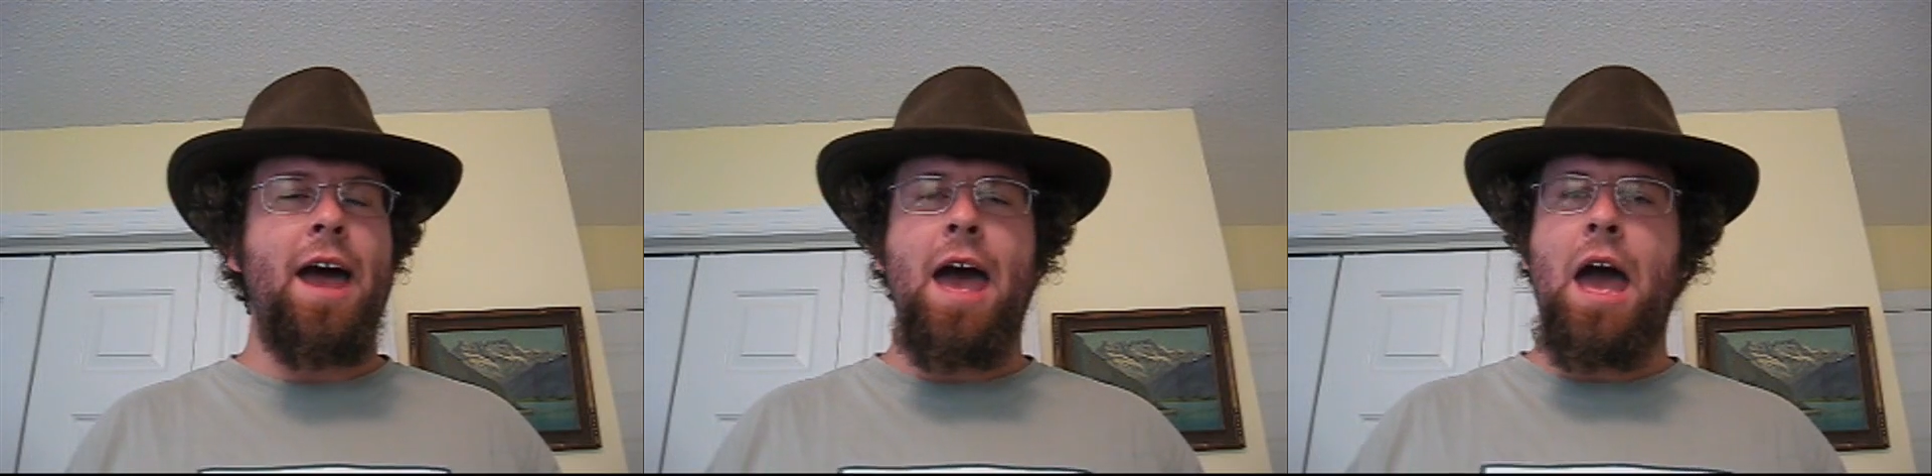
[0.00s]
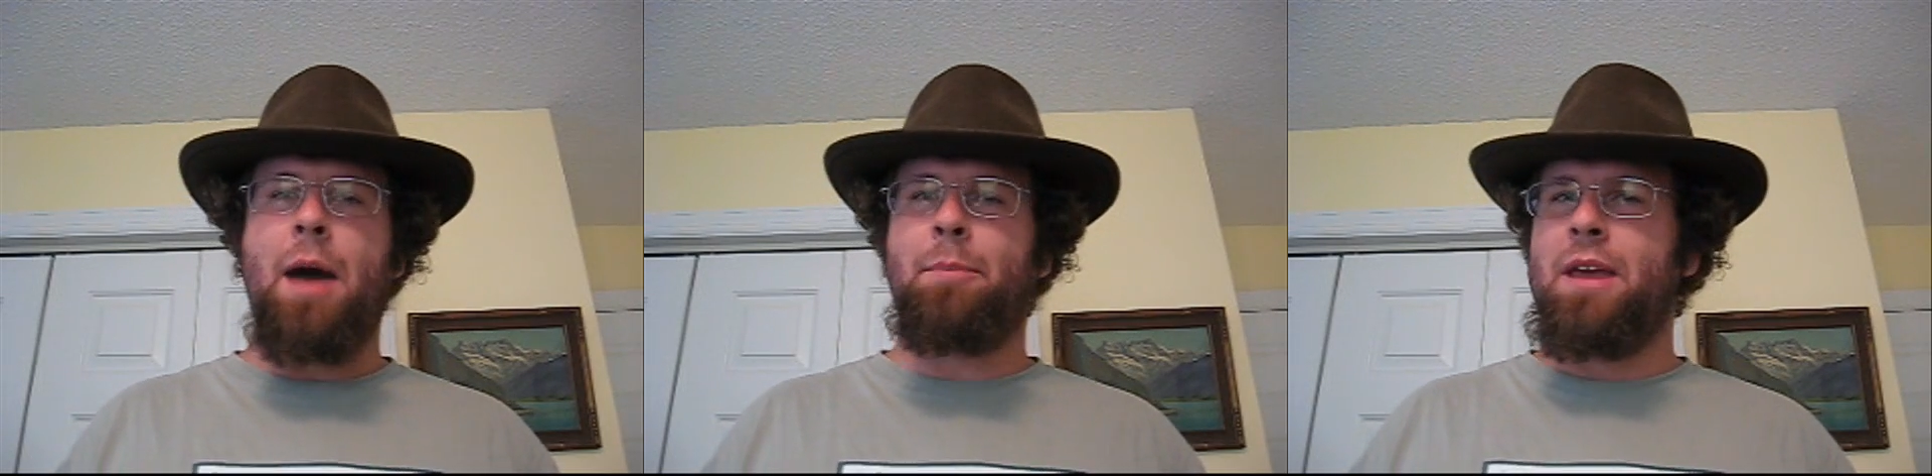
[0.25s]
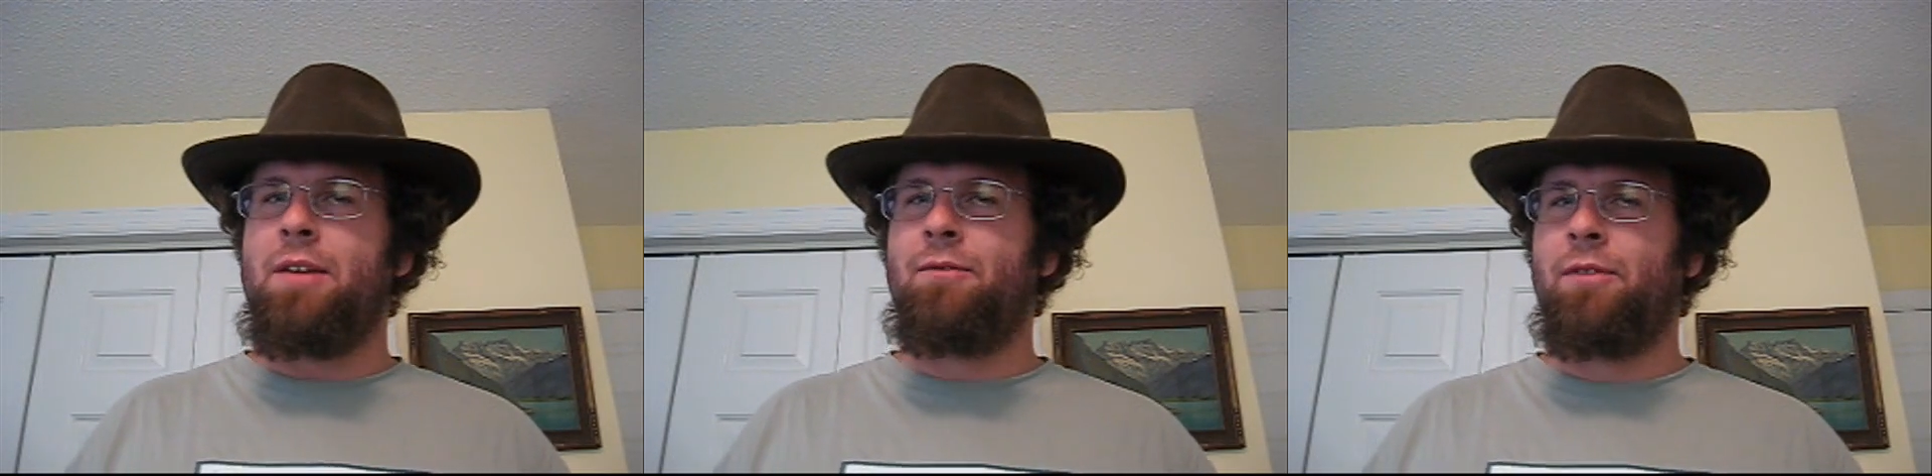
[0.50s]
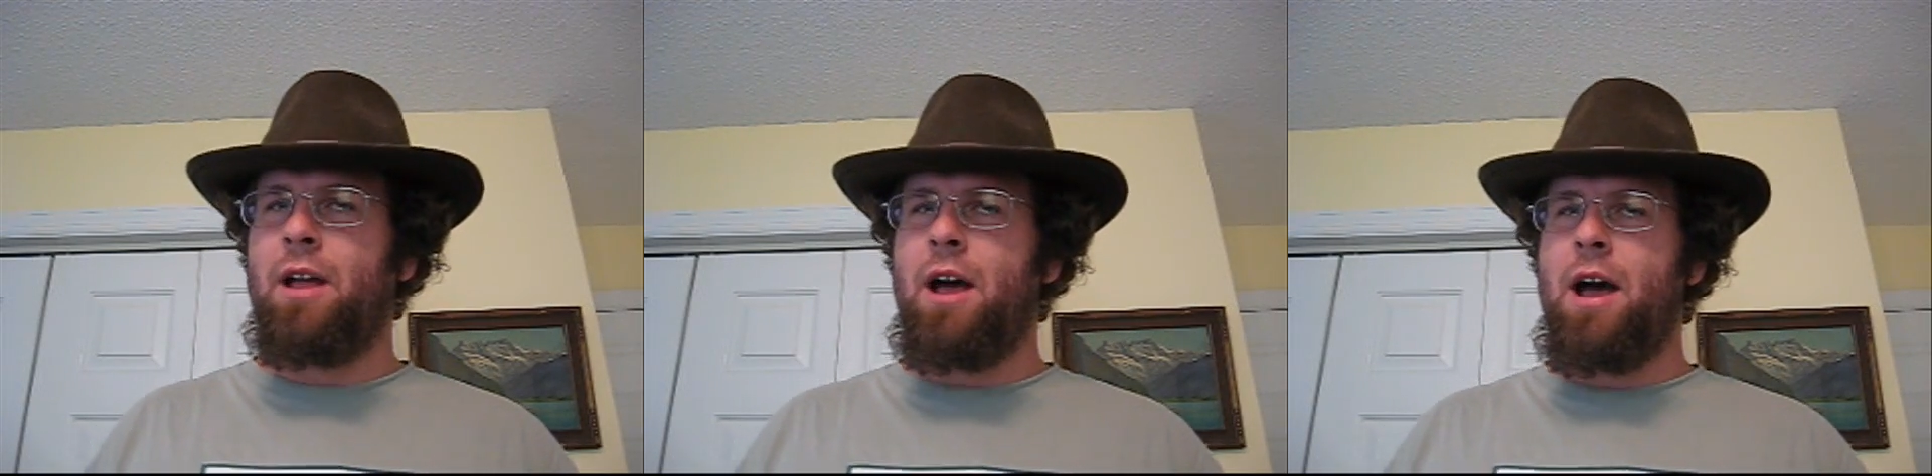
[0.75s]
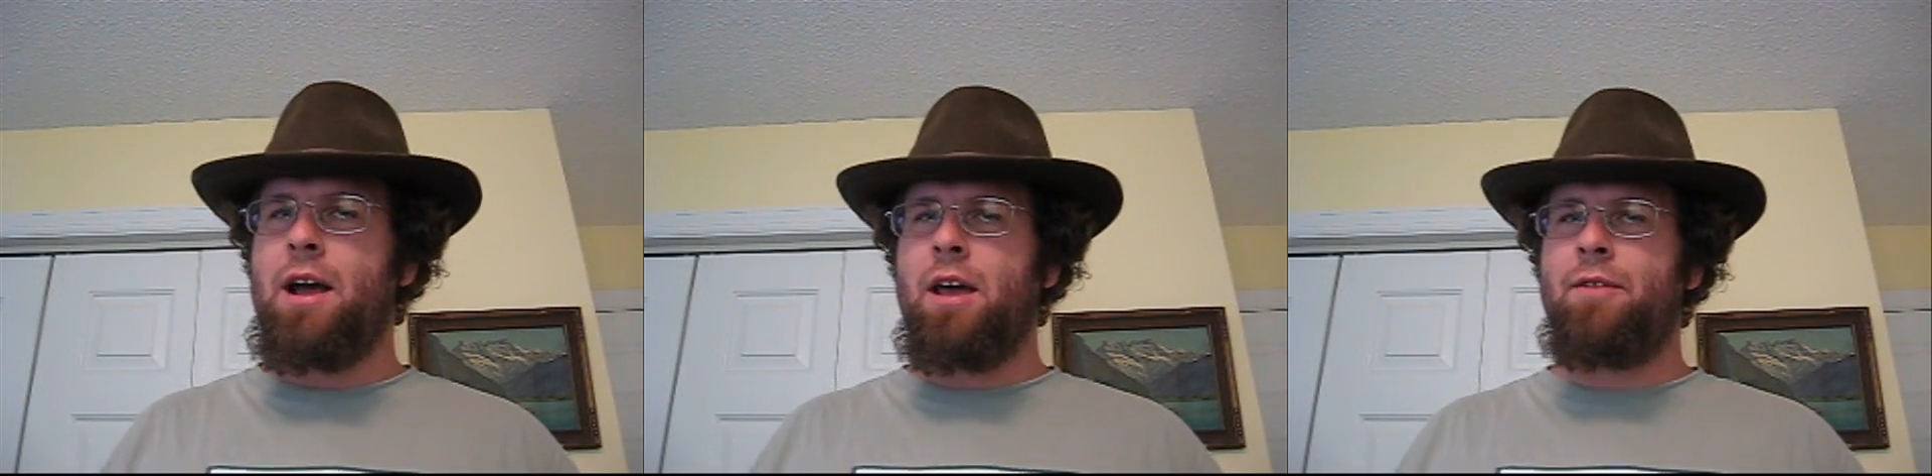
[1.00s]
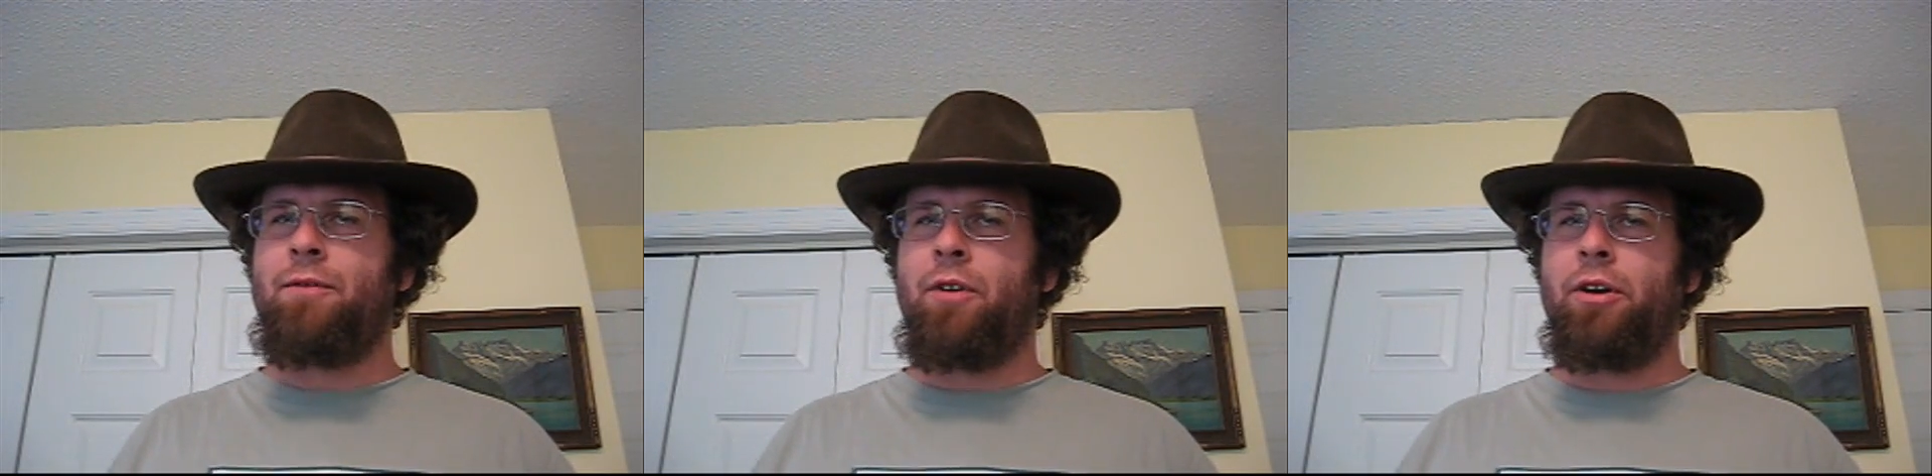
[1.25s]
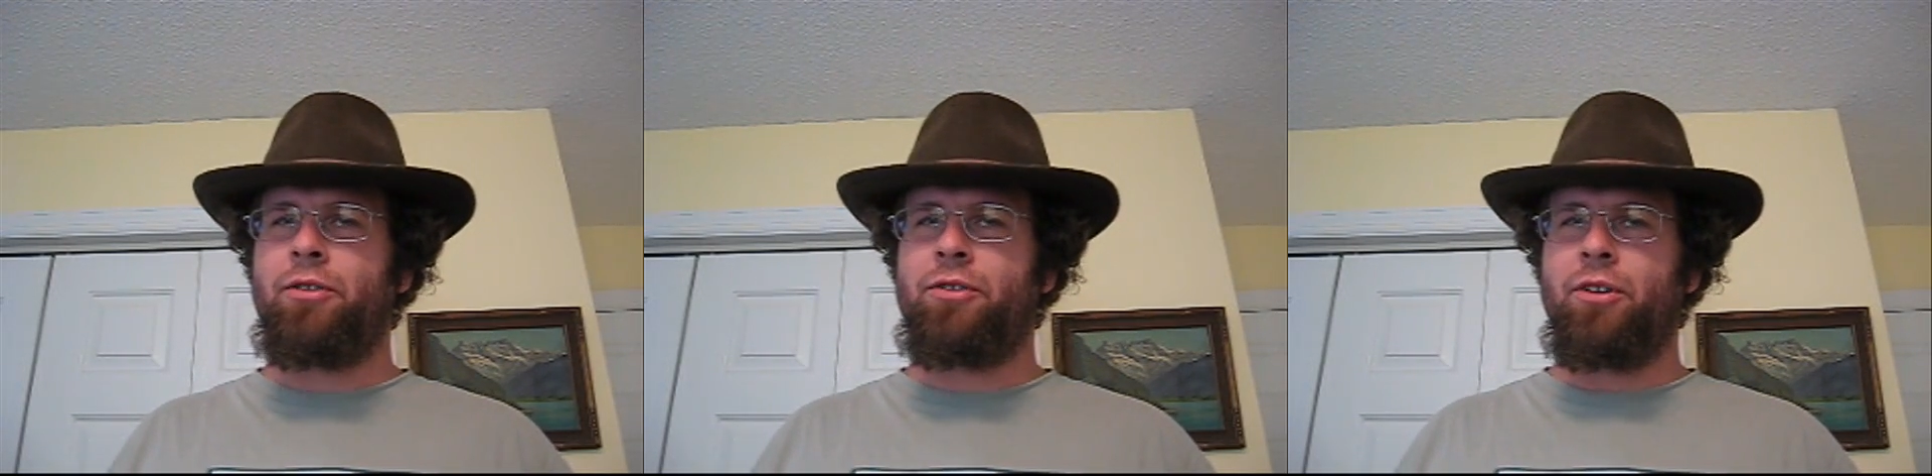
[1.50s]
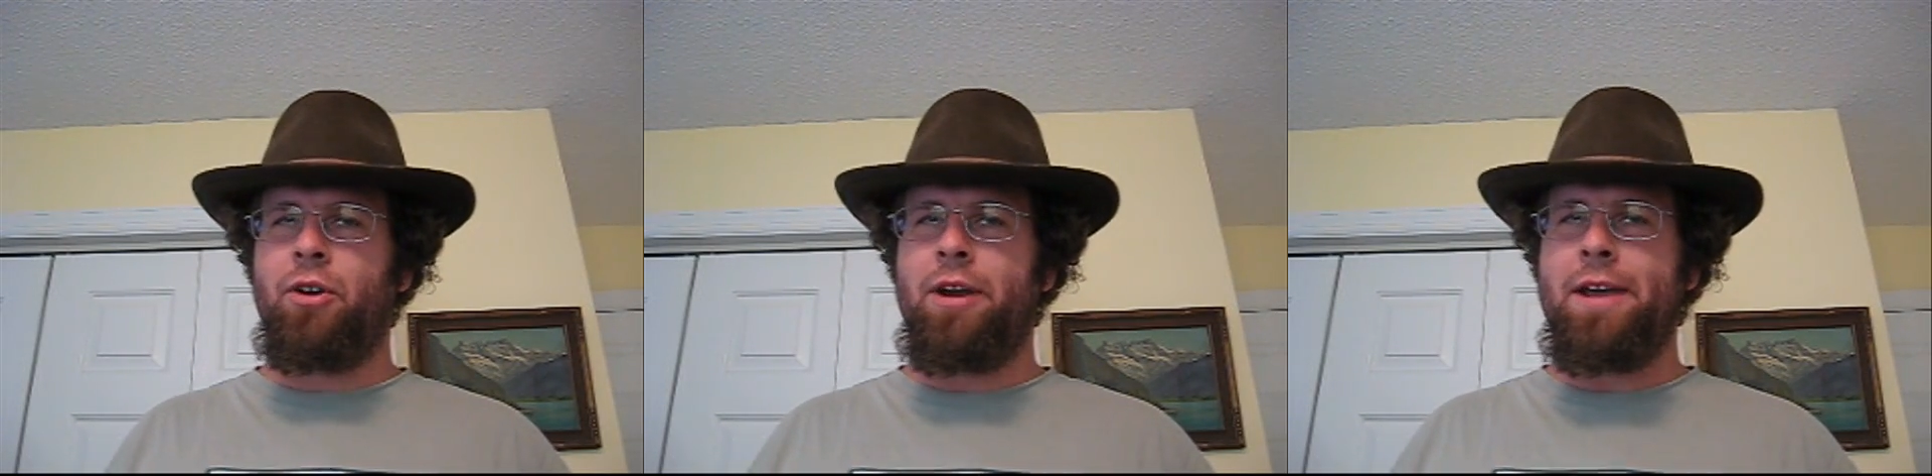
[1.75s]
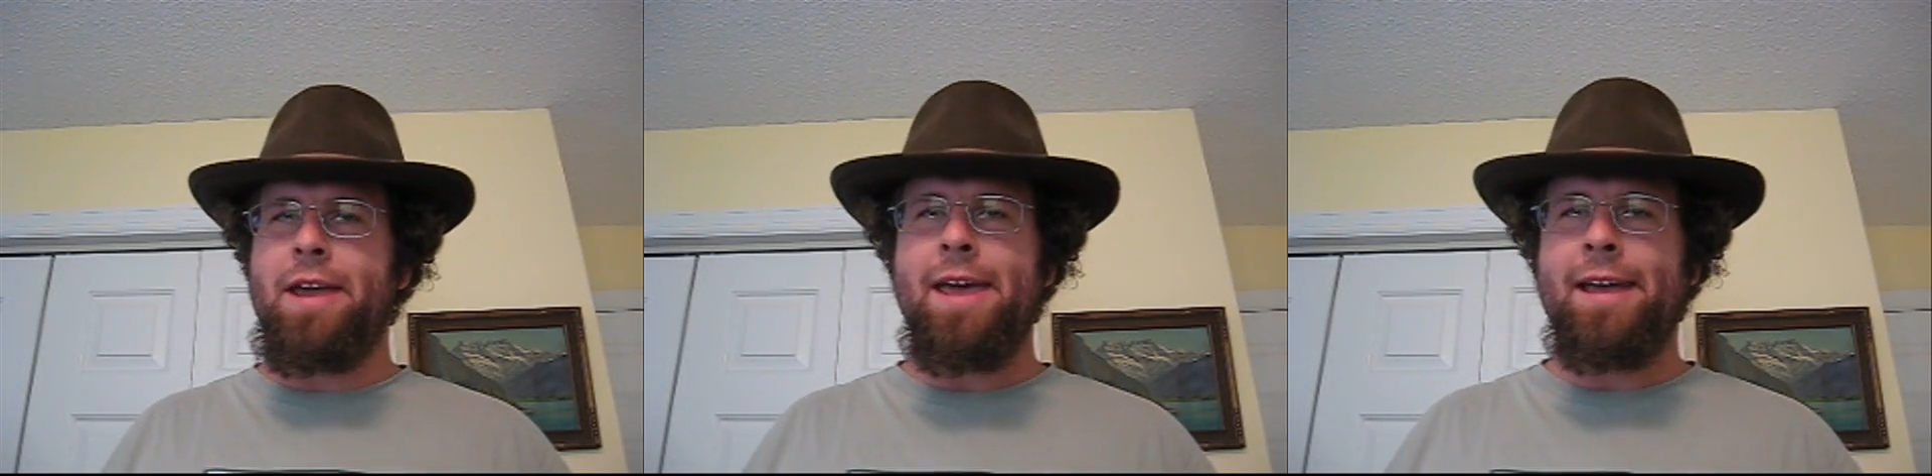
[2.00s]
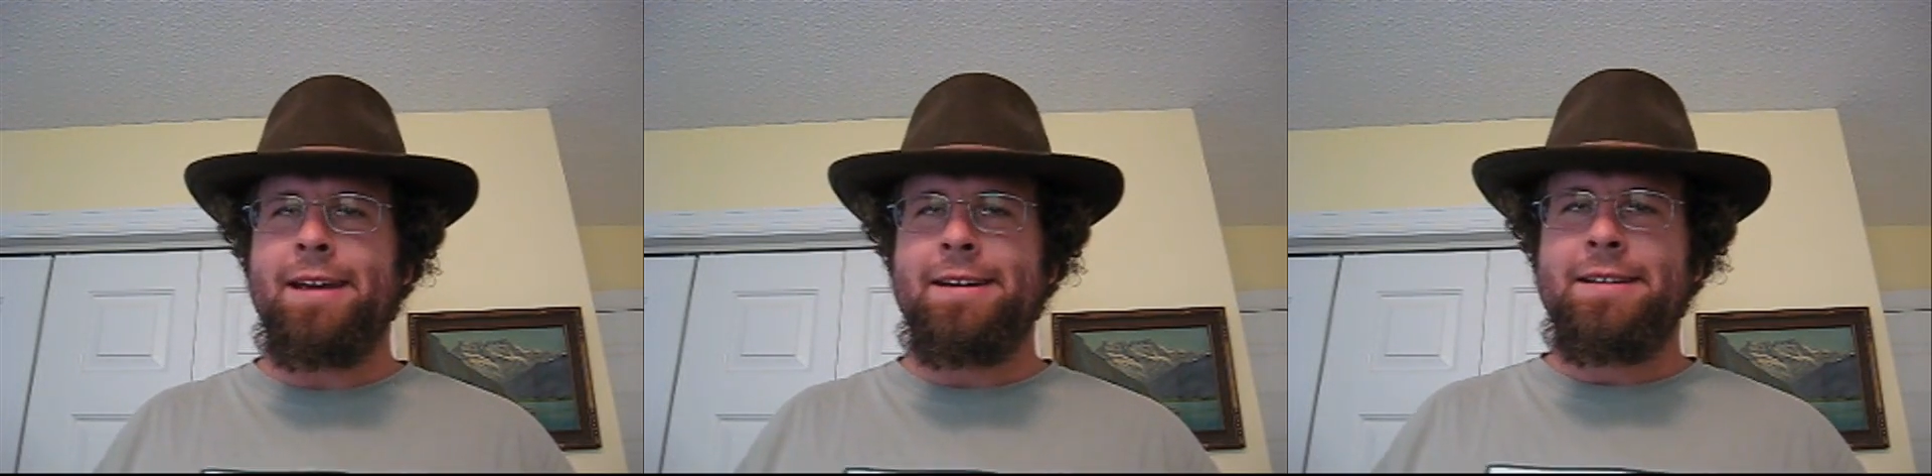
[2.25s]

happy vlogaversary,